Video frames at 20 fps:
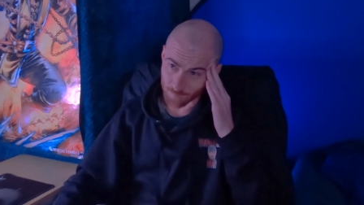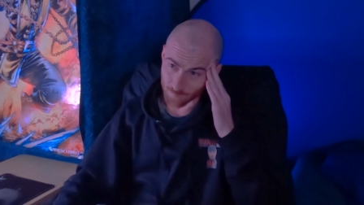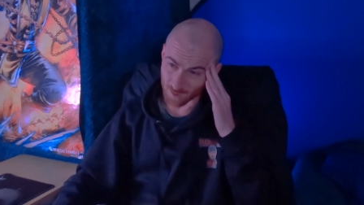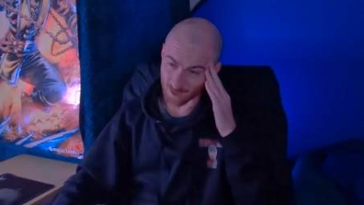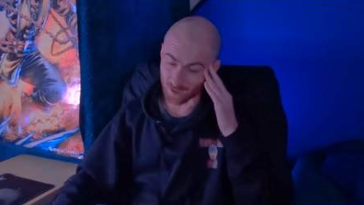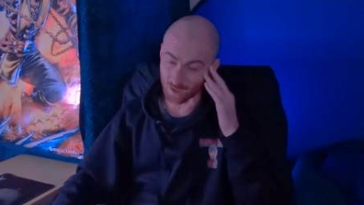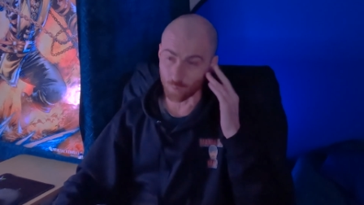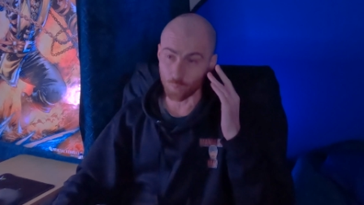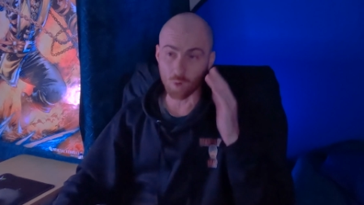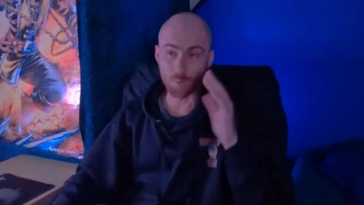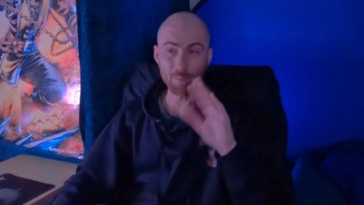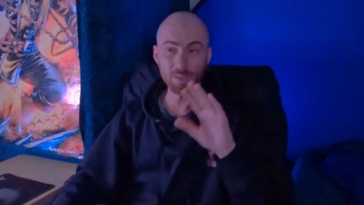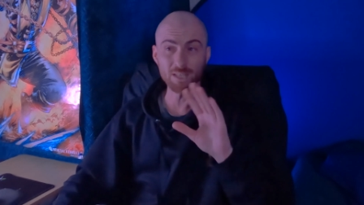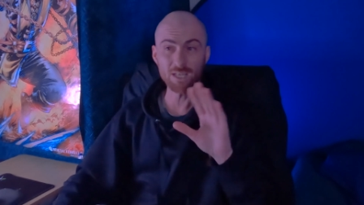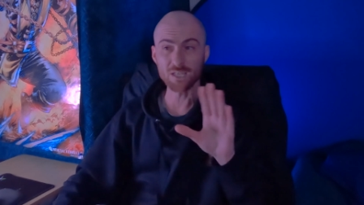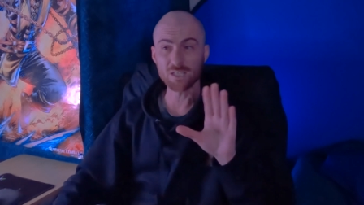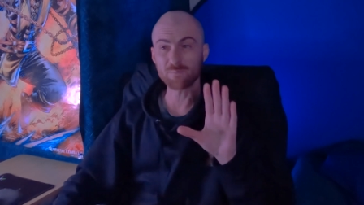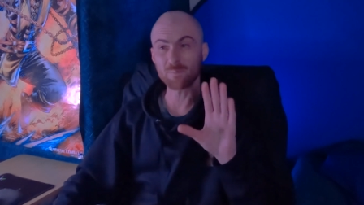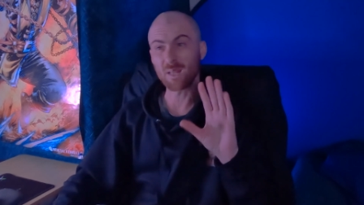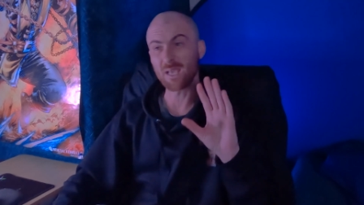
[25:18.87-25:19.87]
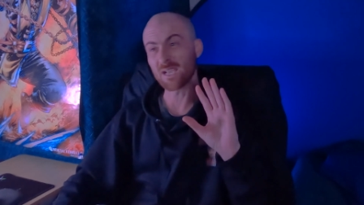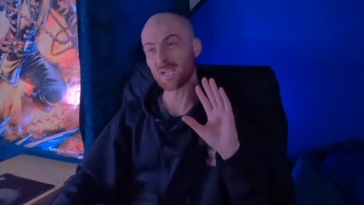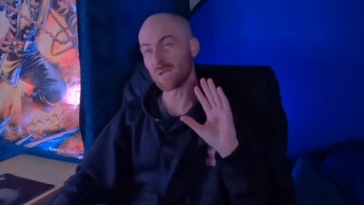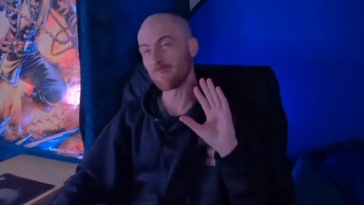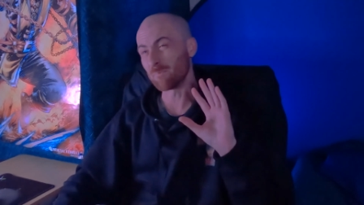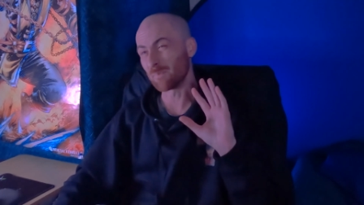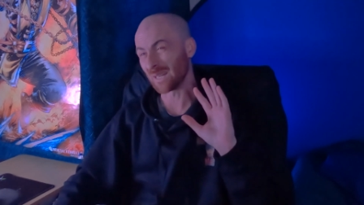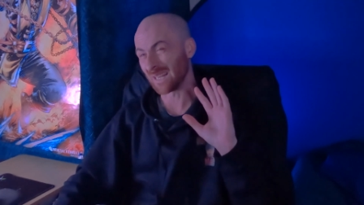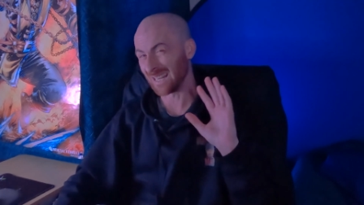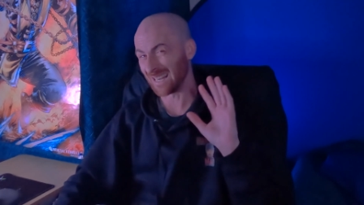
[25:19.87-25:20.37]
But the woman does play a
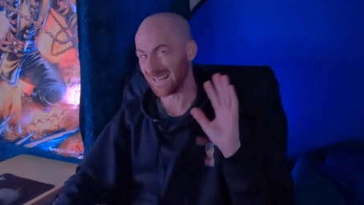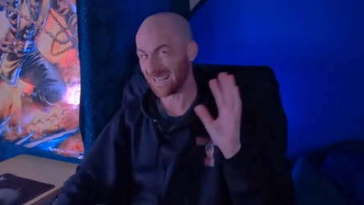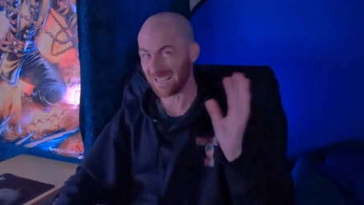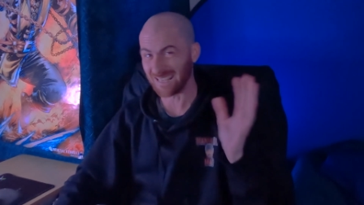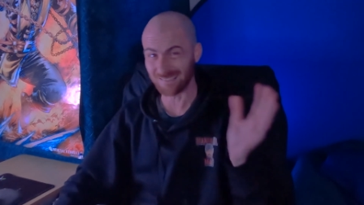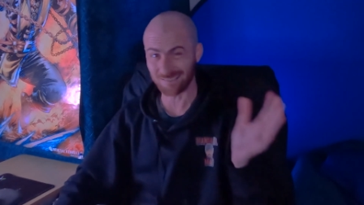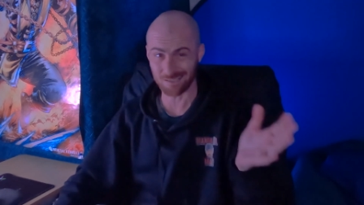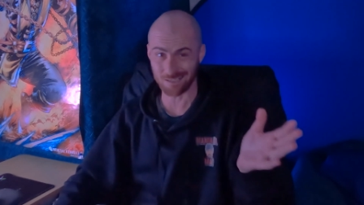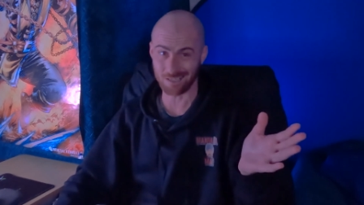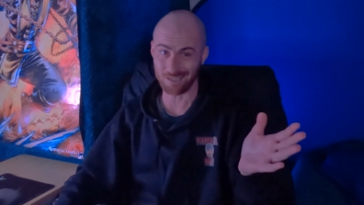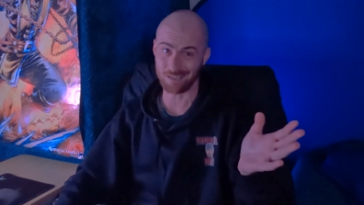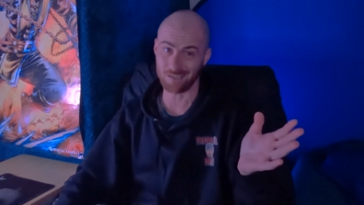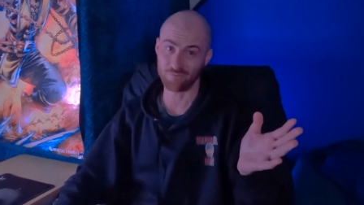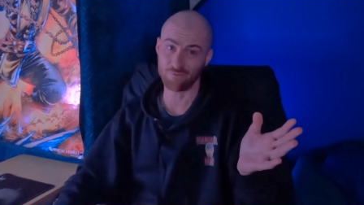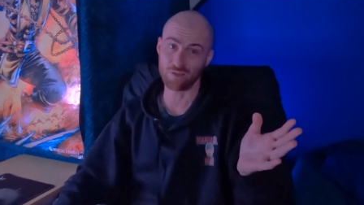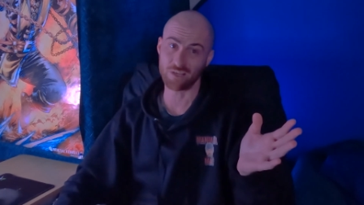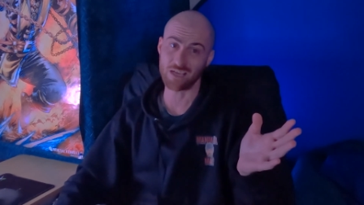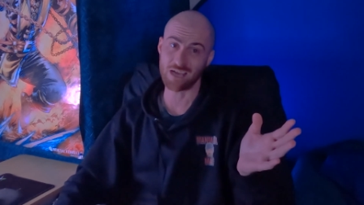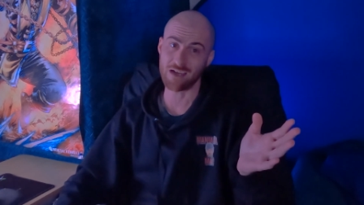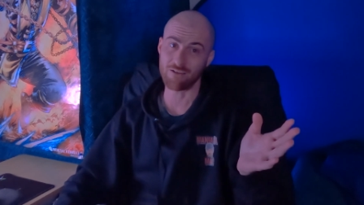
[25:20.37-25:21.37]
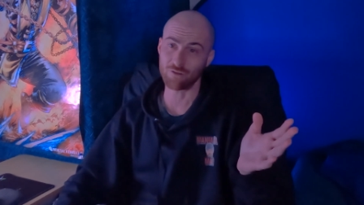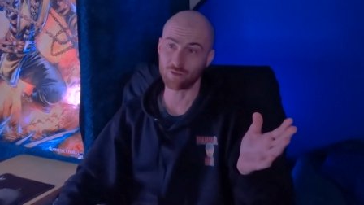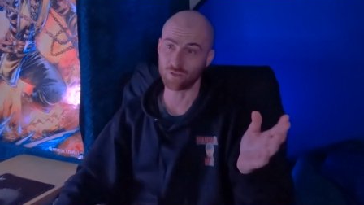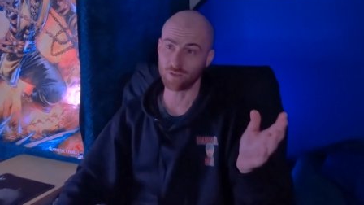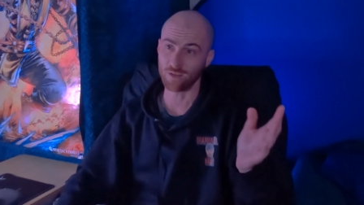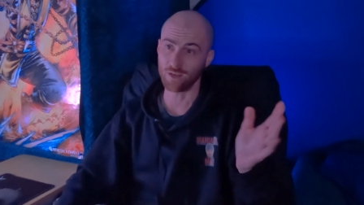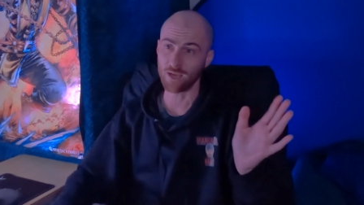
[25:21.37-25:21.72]
completely different character.